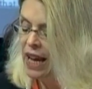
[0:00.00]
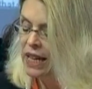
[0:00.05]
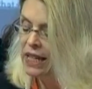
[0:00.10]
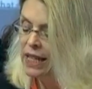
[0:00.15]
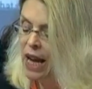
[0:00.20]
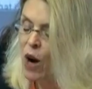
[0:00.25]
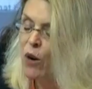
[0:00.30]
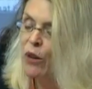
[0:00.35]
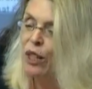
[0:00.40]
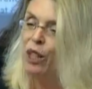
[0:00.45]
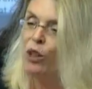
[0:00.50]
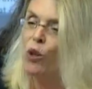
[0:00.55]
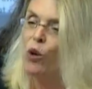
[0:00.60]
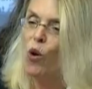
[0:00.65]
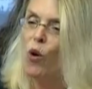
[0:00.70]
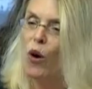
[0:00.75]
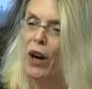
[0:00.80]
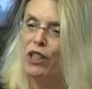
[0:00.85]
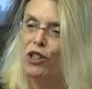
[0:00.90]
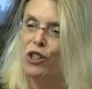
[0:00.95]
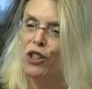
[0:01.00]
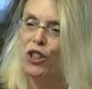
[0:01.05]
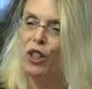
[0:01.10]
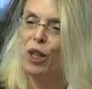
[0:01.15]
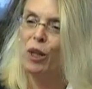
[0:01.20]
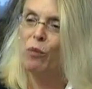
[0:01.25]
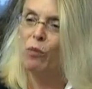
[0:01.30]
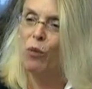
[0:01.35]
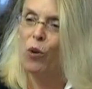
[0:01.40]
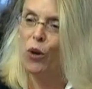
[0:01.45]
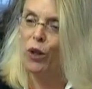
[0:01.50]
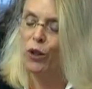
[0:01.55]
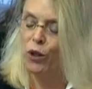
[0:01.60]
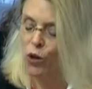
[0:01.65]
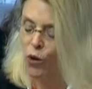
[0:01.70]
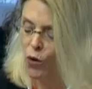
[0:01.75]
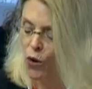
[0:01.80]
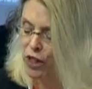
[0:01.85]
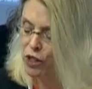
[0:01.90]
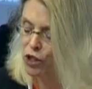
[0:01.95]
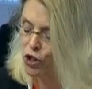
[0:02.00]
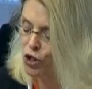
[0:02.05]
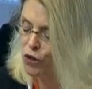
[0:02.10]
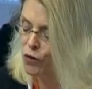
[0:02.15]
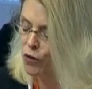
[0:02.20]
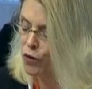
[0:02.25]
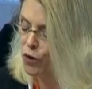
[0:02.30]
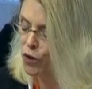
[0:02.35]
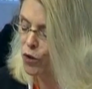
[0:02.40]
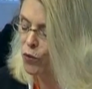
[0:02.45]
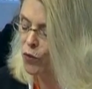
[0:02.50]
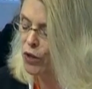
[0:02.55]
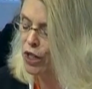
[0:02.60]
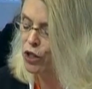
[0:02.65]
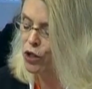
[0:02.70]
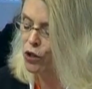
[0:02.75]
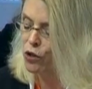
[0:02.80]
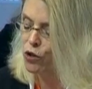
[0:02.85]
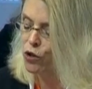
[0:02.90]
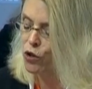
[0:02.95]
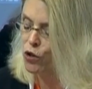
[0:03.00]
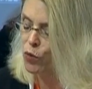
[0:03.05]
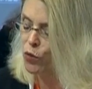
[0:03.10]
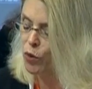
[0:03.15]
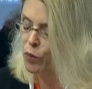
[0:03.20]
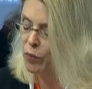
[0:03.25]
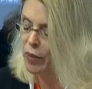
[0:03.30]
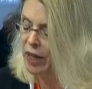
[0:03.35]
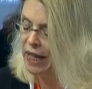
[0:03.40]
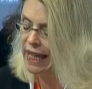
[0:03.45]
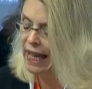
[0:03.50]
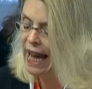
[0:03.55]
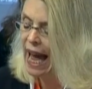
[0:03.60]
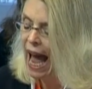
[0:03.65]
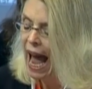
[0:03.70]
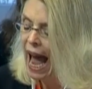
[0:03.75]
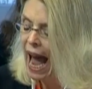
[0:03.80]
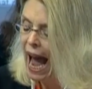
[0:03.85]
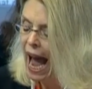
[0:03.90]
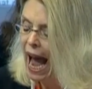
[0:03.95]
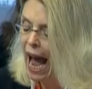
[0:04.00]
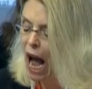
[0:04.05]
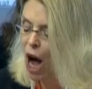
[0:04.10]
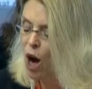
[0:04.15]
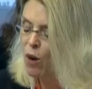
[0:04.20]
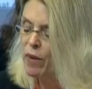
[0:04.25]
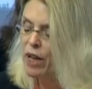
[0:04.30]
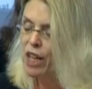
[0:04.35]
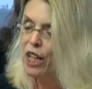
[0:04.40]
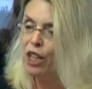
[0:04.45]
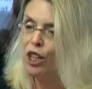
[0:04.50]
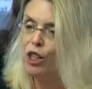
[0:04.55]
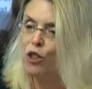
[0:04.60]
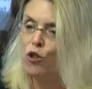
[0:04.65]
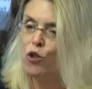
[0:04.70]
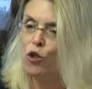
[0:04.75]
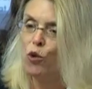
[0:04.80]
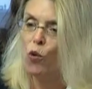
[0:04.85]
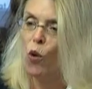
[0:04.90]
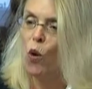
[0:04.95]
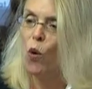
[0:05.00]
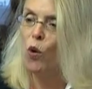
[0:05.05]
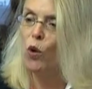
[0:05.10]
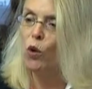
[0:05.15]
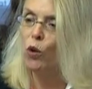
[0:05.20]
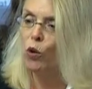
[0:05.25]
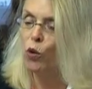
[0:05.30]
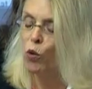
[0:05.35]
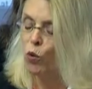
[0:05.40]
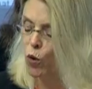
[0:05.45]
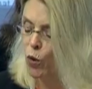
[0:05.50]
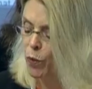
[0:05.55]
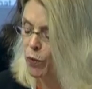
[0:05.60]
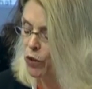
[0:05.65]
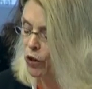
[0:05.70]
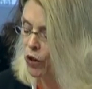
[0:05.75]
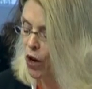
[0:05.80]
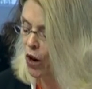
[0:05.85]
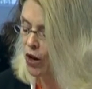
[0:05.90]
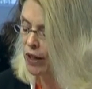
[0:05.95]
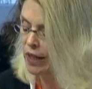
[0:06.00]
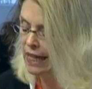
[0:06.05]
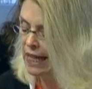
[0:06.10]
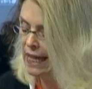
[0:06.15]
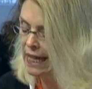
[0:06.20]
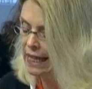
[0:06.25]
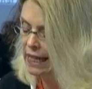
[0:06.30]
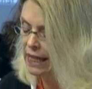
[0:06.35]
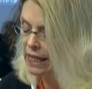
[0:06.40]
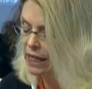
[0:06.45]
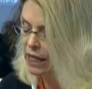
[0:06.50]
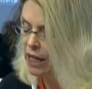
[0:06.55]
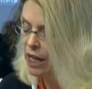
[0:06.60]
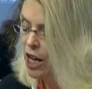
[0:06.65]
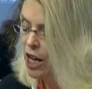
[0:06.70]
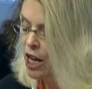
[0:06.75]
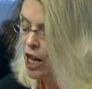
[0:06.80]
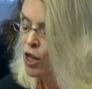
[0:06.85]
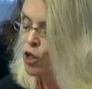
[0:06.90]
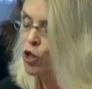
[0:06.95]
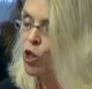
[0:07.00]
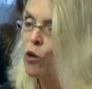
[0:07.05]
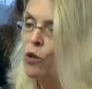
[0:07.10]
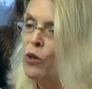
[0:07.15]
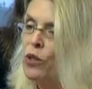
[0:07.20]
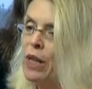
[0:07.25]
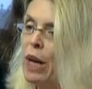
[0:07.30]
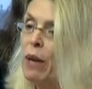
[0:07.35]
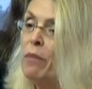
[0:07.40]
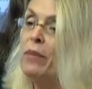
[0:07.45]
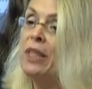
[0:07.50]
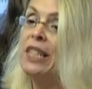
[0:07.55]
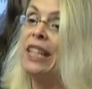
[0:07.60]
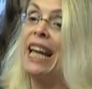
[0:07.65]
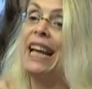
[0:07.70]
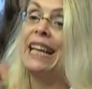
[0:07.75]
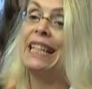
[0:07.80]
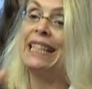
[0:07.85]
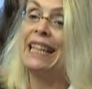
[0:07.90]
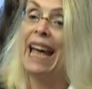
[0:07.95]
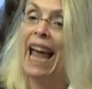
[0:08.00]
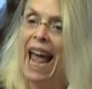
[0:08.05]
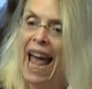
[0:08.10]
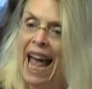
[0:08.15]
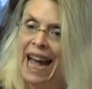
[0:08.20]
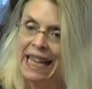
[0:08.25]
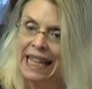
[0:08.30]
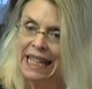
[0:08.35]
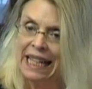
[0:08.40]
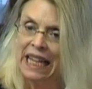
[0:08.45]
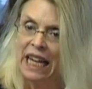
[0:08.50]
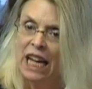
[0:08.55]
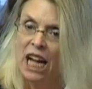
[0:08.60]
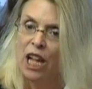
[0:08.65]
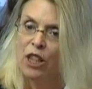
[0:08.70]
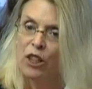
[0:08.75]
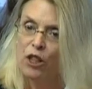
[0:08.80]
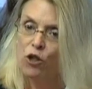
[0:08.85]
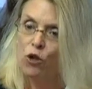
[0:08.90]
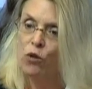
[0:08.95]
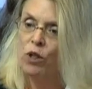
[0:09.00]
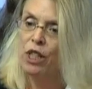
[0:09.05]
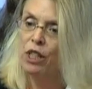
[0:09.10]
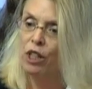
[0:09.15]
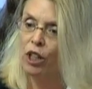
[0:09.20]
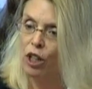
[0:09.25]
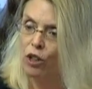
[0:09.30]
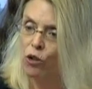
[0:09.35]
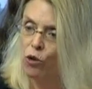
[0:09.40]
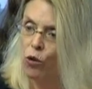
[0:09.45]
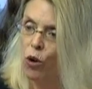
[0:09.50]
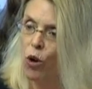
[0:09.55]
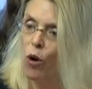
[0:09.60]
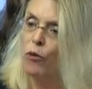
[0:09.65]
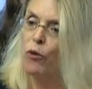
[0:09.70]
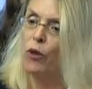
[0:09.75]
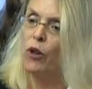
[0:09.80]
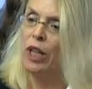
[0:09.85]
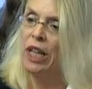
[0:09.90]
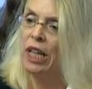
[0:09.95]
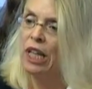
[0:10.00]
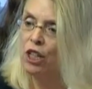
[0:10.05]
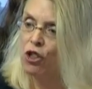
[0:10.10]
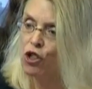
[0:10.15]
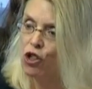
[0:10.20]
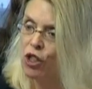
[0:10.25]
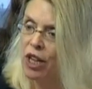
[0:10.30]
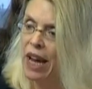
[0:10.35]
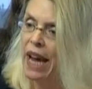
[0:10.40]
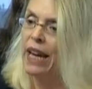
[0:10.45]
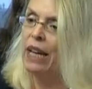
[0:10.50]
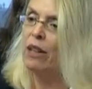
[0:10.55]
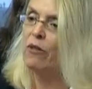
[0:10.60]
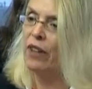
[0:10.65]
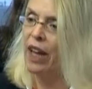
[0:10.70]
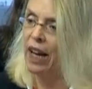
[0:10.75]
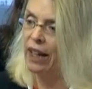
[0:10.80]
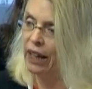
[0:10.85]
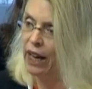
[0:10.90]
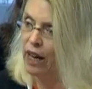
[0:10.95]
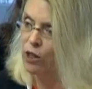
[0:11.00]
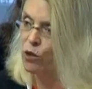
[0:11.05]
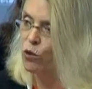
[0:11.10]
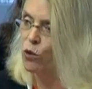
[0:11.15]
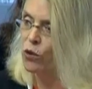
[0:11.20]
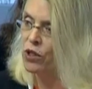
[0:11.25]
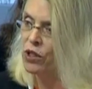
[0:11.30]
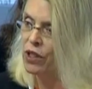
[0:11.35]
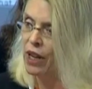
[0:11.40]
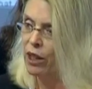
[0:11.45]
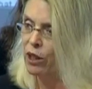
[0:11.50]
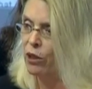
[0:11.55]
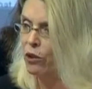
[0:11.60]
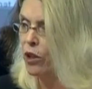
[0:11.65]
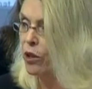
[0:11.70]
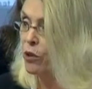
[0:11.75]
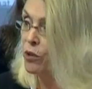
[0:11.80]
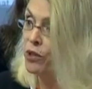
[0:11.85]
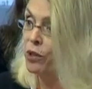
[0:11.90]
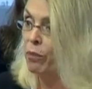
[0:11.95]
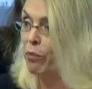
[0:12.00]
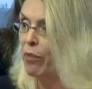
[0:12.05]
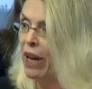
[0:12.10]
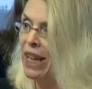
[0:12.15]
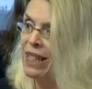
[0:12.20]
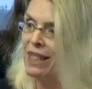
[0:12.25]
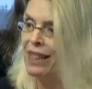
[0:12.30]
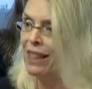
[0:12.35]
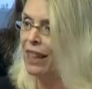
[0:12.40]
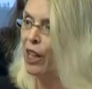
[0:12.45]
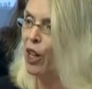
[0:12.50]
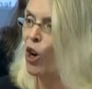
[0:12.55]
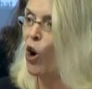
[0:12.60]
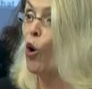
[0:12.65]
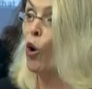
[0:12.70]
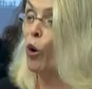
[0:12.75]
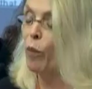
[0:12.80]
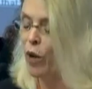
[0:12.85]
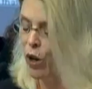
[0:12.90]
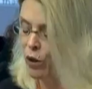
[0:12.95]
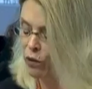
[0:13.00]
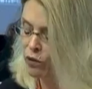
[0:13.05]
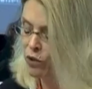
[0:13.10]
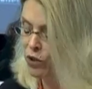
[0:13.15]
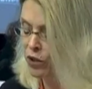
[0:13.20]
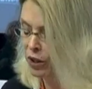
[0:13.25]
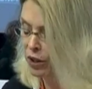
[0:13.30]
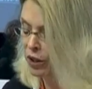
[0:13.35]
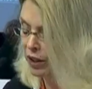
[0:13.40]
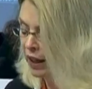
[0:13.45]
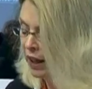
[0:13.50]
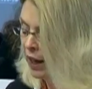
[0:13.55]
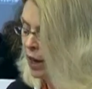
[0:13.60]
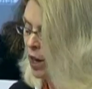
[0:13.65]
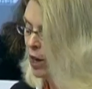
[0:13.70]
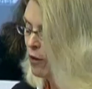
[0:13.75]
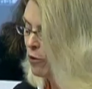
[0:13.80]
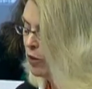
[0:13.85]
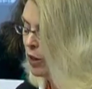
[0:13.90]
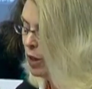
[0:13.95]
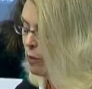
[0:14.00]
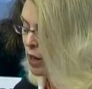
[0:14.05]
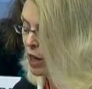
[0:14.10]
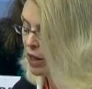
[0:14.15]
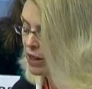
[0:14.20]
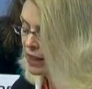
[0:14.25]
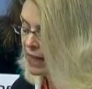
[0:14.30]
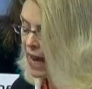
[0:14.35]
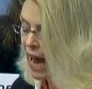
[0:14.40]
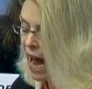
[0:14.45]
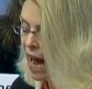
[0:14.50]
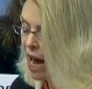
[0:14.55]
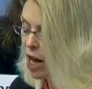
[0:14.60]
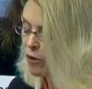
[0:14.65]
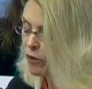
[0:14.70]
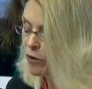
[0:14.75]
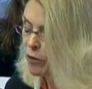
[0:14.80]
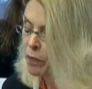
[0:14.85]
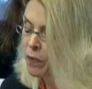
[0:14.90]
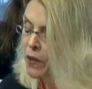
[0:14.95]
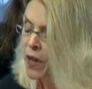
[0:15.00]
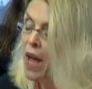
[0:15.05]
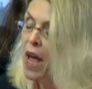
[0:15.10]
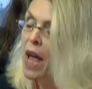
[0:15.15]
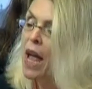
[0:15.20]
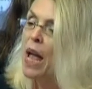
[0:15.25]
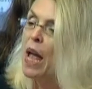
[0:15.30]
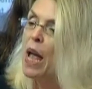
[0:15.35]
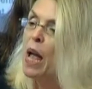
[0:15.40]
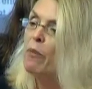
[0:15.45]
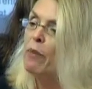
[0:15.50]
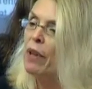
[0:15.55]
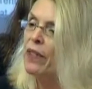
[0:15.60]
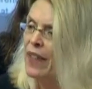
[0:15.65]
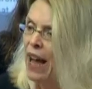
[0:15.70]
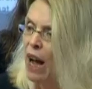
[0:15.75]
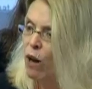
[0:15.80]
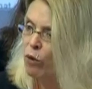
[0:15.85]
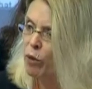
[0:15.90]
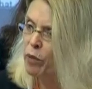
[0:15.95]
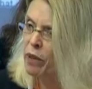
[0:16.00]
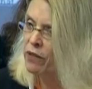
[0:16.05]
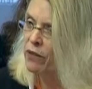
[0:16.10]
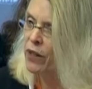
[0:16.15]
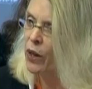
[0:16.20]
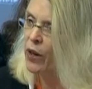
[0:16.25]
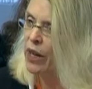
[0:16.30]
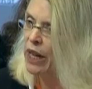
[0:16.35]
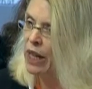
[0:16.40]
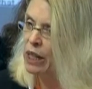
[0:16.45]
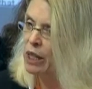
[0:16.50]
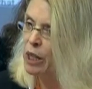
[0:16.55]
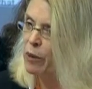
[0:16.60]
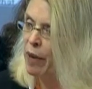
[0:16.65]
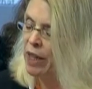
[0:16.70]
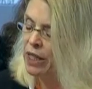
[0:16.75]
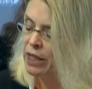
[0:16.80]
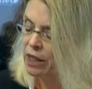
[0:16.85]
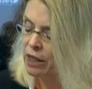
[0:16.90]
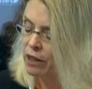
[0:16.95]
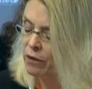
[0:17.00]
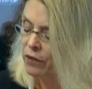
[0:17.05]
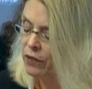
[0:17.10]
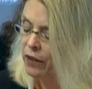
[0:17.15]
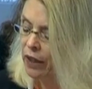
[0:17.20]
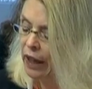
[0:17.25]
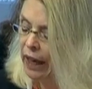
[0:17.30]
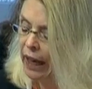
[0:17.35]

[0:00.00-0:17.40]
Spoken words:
Now, an important question for the researchers will be, how many control groups are needed? So some say 10, that you need to control for each day of that estrus cycle, those pesky hormones that females have. But that will be very expensive.